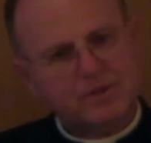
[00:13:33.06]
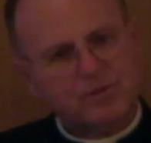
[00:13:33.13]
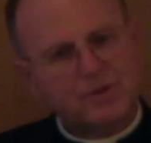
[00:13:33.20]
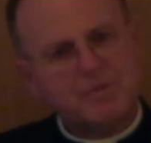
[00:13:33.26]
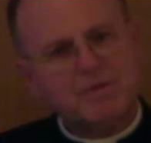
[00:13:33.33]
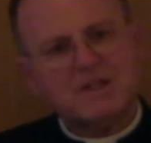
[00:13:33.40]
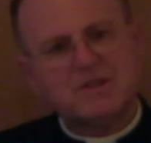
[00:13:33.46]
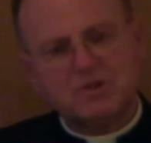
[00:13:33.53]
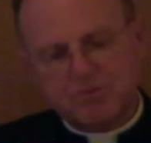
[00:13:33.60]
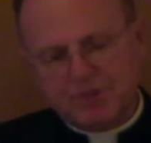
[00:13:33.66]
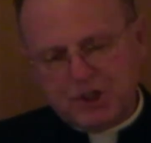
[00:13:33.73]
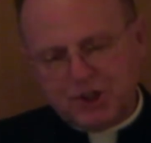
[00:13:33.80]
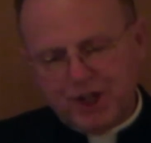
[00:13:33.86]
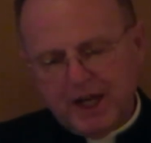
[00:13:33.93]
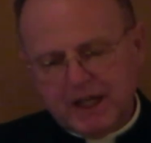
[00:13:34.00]
We must
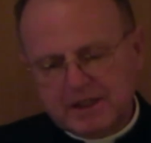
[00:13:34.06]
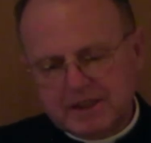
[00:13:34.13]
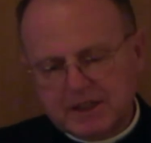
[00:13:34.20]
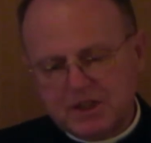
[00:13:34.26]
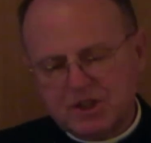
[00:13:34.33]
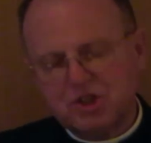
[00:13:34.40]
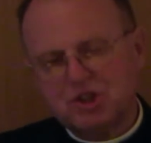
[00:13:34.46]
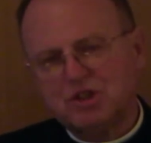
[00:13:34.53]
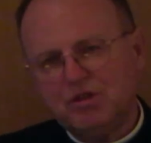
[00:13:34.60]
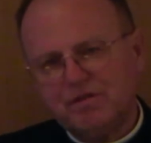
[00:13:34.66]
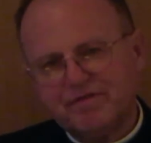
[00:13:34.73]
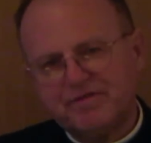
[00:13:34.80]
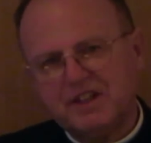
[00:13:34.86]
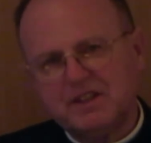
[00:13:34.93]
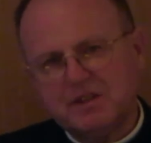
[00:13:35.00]
reject it so
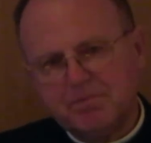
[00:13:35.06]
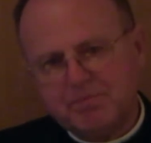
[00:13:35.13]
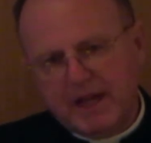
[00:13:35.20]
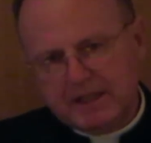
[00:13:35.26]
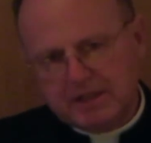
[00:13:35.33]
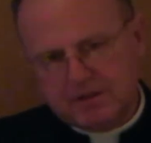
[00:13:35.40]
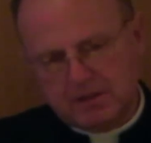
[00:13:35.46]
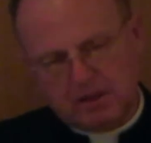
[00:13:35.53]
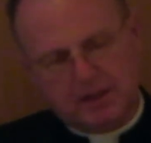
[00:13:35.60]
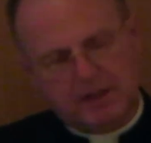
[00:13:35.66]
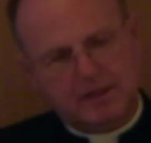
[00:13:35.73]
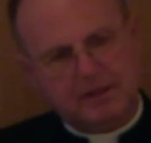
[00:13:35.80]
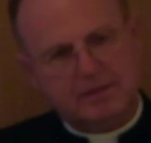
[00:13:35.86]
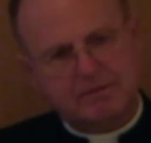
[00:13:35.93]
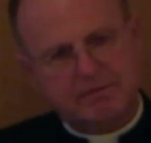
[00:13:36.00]
fundamentally
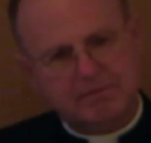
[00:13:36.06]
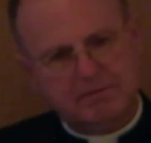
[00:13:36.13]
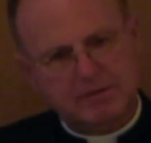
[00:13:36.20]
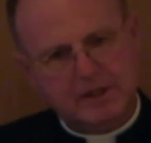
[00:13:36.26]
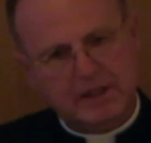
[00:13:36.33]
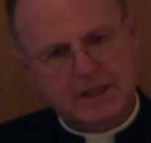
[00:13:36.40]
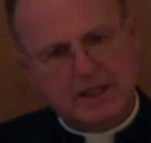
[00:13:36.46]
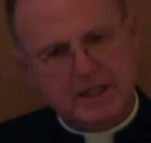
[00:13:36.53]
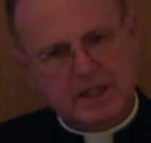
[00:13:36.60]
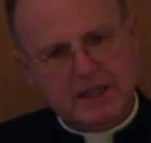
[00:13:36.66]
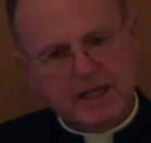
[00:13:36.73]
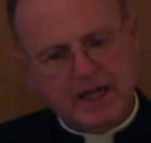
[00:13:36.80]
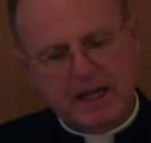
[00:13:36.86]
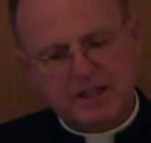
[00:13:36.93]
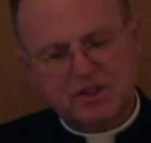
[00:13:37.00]

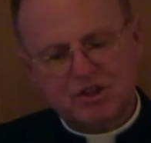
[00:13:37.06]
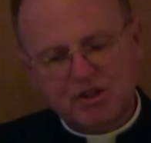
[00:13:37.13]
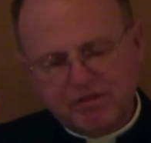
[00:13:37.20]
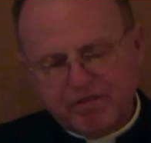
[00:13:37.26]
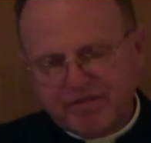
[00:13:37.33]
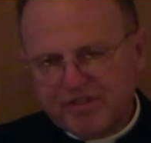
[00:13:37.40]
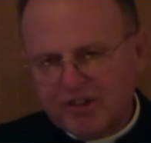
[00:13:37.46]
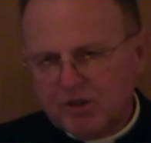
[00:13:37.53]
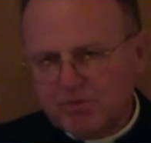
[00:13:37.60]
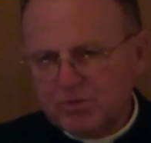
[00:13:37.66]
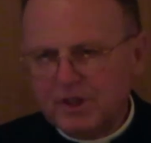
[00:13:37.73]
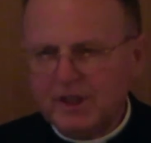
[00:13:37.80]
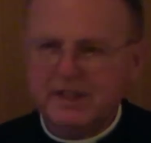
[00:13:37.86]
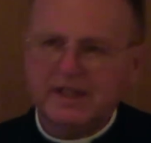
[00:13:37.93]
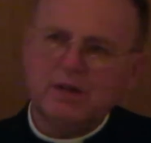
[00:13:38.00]
and so
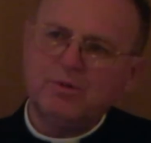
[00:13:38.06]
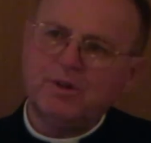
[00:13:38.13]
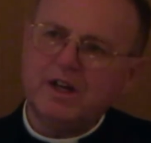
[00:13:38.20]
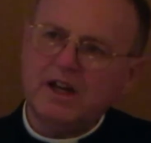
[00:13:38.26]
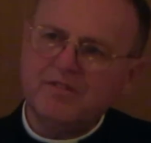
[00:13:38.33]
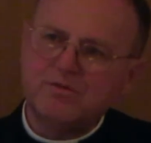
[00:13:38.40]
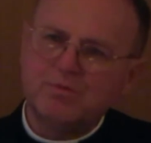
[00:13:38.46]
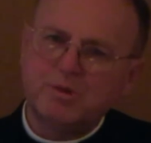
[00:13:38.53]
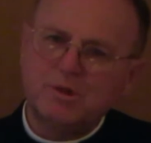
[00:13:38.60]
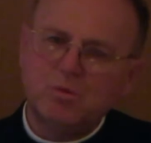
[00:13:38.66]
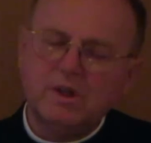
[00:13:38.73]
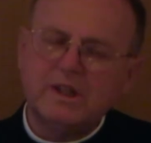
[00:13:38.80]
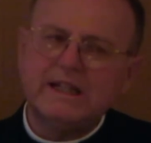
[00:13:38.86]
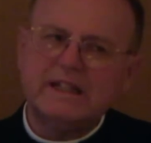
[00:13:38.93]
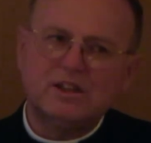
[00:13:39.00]
firmly that we have to be
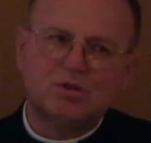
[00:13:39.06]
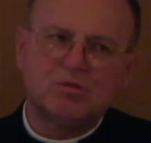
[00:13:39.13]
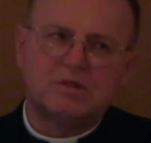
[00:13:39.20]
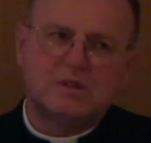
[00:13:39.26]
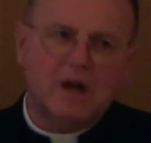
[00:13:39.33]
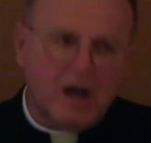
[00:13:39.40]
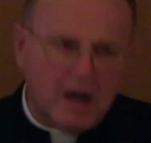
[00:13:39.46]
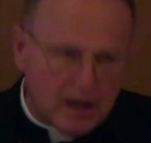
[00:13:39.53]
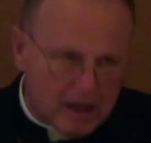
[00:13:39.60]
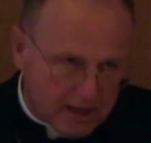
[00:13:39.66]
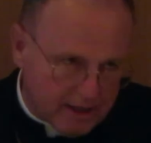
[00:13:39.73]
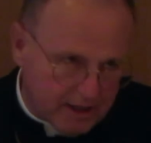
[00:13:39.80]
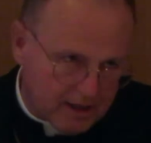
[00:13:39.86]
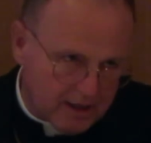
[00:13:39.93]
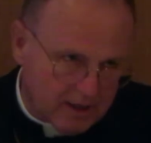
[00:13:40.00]
willing to
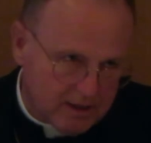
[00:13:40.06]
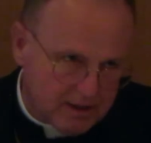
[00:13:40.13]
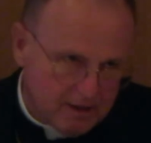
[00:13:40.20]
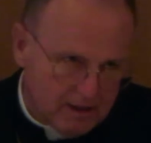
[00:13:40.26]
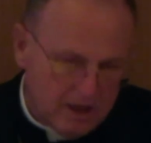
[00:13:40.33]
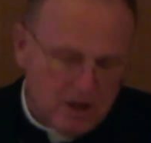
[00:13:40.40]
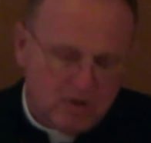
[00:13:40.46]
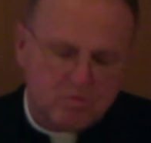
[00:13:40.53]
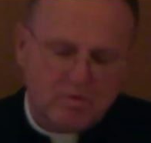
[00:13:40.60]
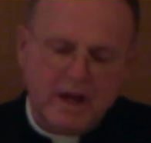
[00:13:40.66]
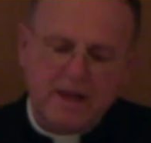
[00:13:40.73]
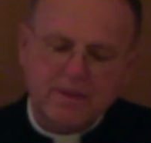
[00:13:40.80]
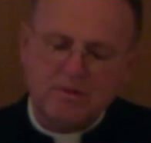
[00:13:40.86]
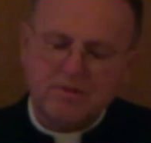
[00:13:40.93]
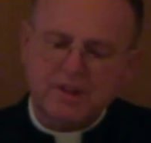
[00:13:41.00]
die
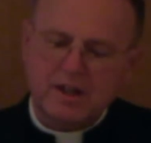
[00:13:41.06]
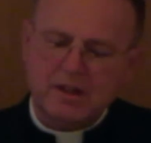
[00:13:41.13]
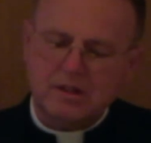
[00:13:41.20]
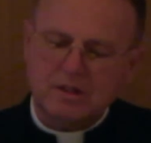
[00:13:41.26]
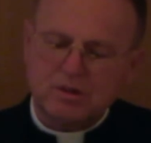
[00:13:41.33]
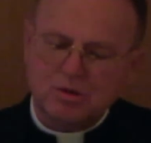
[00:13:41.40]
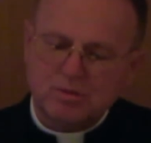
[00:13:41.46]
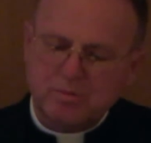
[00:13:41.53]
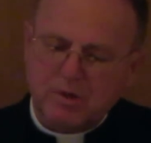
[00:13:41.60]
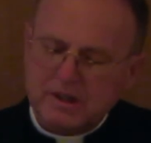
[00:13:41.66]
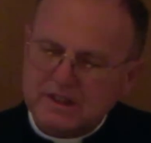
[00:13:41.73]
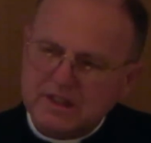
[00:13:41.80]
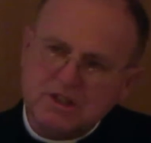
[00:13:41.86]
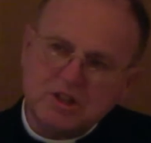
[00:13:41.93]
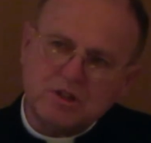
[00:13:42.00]
rather than to
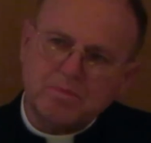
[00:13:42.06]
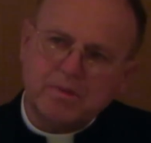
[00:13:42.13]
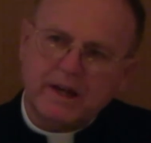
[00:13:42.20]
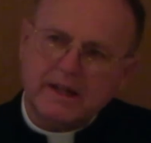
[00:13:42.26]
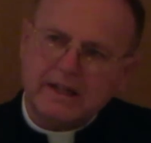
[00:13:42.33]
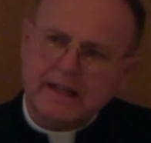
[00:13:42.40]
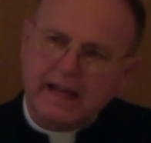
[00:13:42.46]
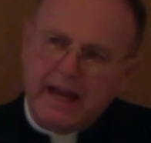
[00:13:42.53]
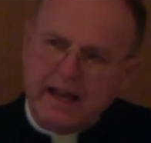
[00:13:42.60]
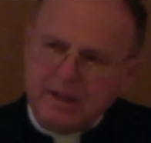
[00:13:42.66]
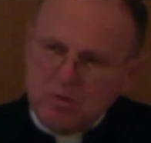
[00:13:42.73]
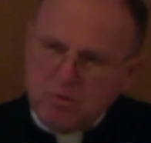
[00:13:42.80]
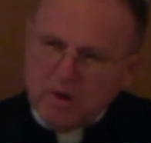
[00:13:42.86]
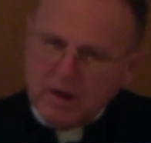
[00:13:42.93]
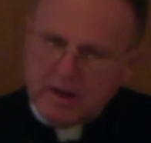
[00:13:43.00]
participate in
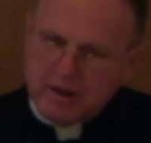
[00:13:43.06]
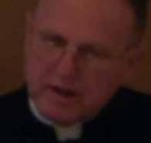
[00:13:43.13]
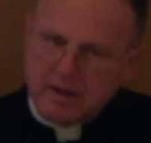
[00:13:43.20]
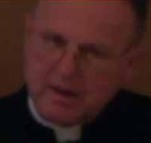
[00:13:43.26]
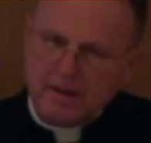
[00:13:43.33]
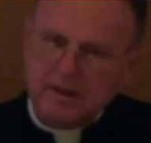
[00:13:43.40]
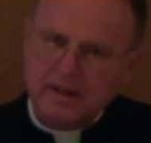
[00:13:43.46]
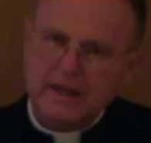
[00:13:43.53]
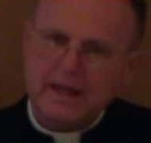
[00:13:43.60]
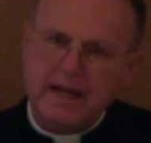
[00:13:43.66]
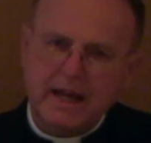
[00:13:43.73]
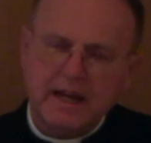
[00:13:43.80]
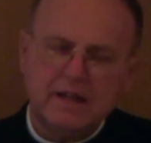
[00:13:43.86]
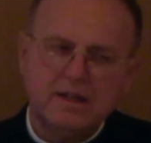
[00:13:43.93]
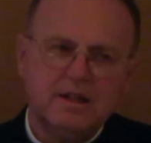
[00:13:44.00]
any way
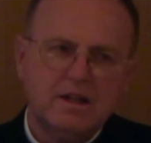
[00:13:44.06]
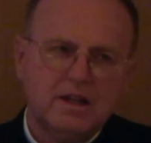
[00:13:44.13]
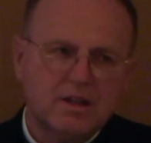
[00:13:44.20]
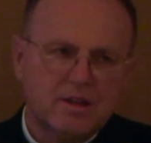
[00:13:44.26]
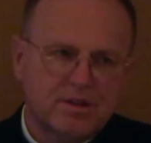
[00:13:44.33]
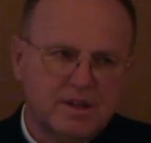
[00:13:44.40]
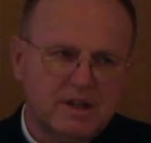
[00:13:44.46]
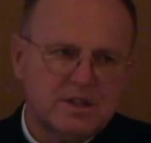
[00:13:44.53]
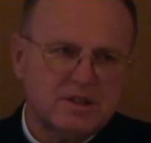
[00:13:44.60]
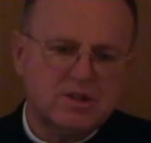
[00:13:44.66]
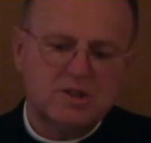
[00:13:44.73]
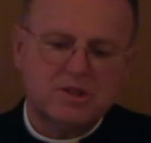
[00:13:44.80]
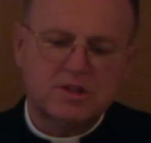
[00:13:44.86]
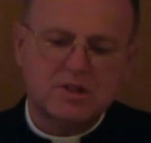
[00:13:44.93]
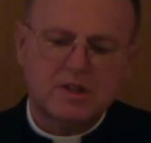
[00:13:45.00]
in
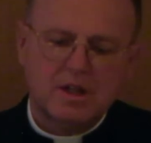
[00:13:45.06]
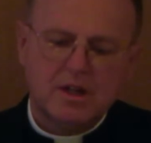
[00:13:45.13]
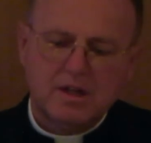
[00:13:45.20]
this